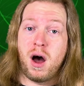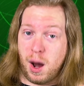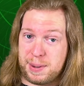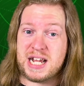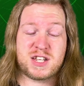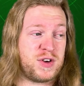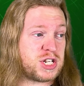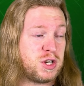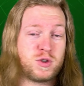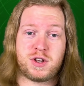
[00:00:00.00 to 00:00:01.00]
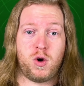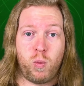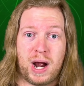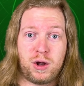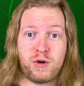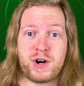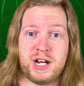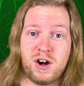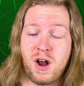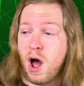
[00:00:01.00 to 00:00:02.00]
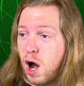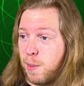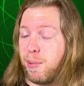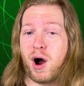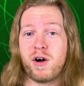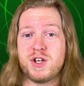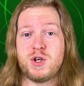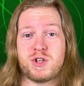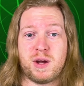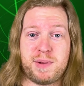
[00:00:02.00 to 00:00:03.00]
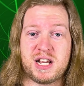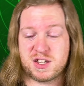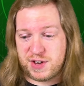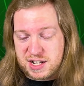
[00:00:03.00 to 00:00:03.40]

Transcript: A piece of it's used in a well over here, a bar is using a piece of it